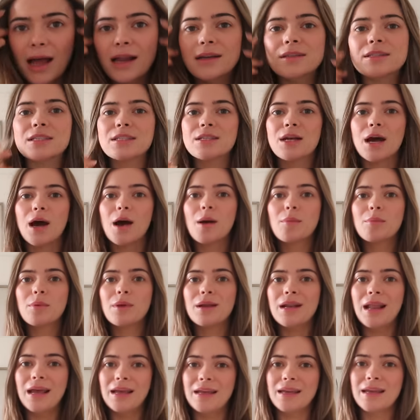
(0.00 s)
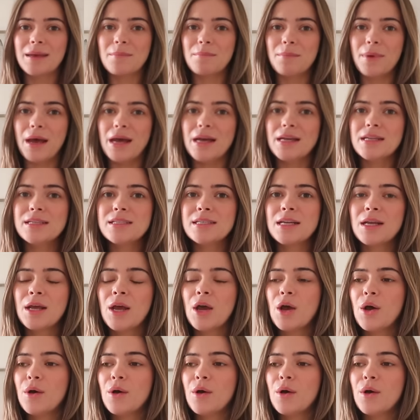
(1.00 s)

ended up laying in bed